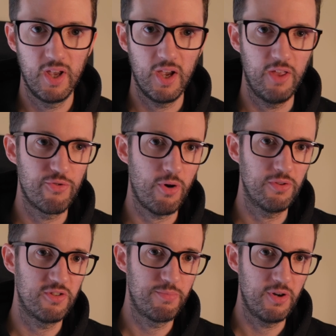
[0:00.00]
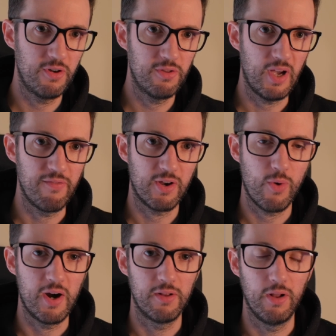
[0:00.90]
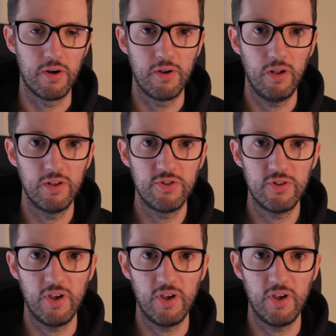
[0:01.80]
and throughout this period I've acquired a lot of knowledge,